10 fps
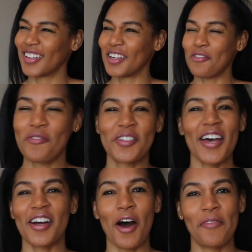Like, what was
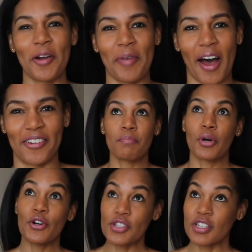that comment about?
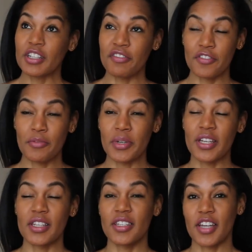Personally, for
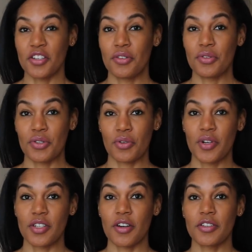me, these next 2
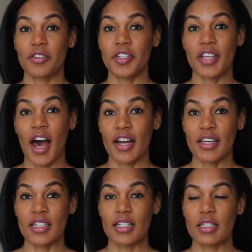stories are the
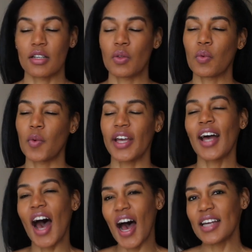saddest. The
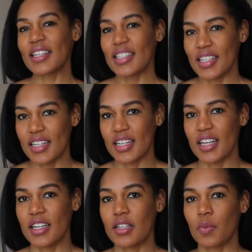way I see it
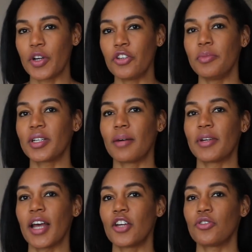is when you become
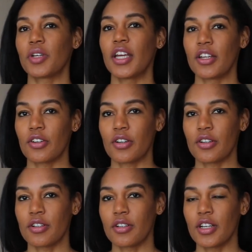an
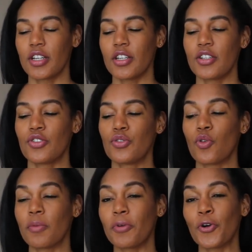educator, it is
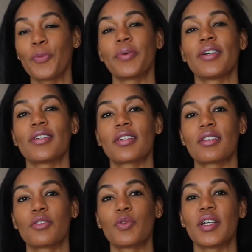your purpose
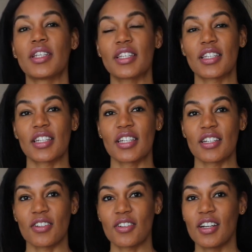to
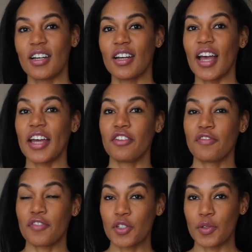instill and
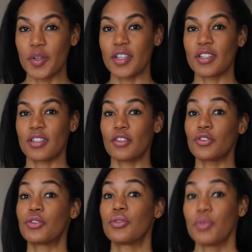influence
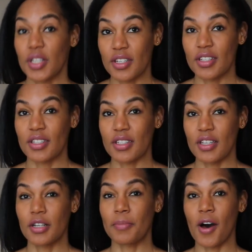students
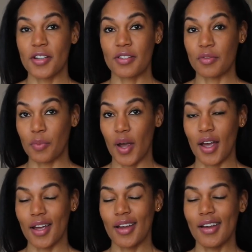in a positive
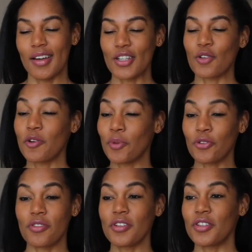way. So in
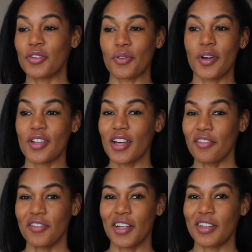both of these stories, I
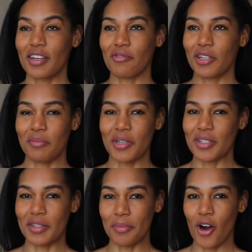feel like they really
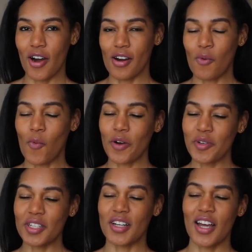missed the mark. One
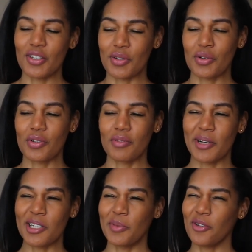was in high school,
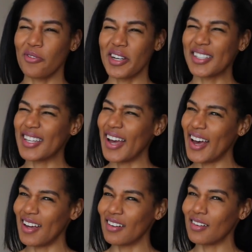must have been grade
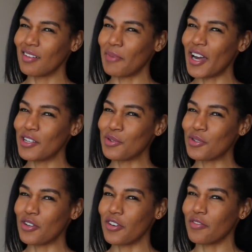10. My high school
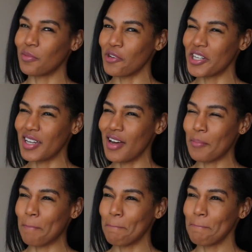started from grade 10.